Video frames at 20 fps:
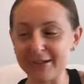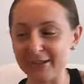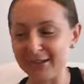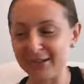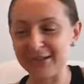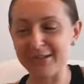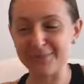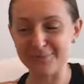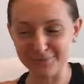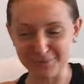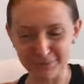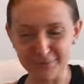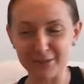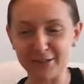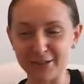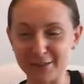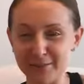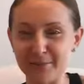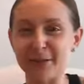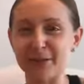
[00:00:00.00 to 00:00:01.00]
Like it
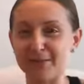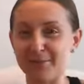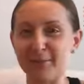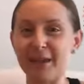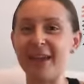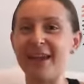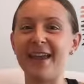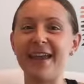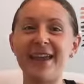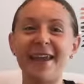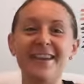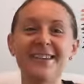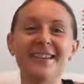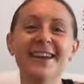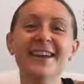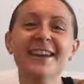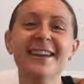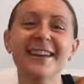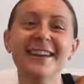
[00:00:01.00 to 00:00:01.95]
really was my hand.